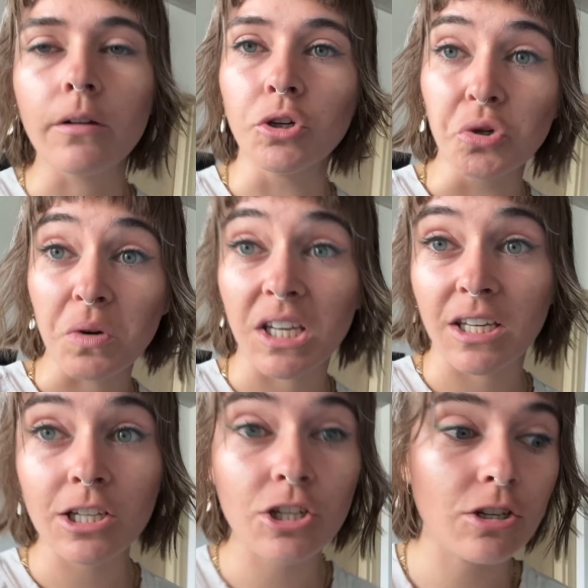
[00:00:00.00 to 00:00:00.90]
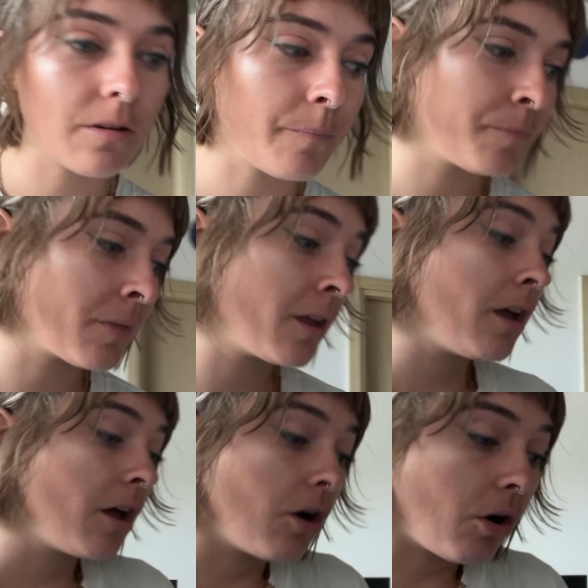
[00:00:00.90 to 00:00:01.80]
greenish,
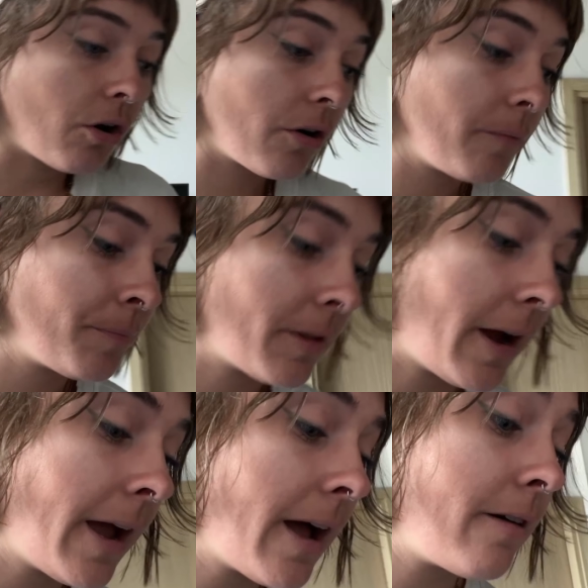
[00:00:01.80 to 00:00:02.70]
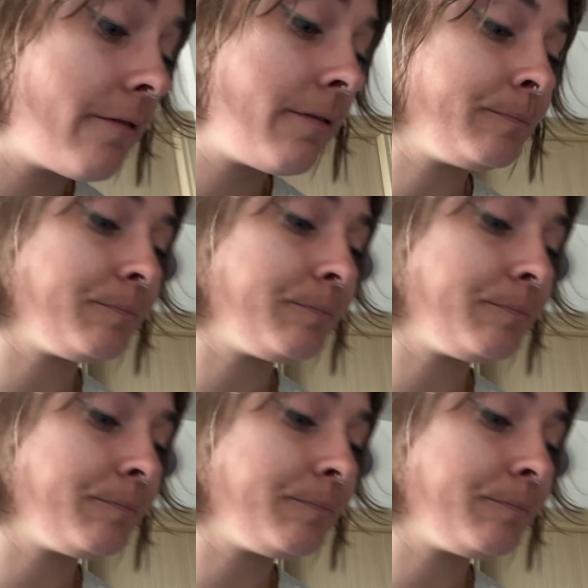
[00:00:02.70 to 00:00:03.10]
or I have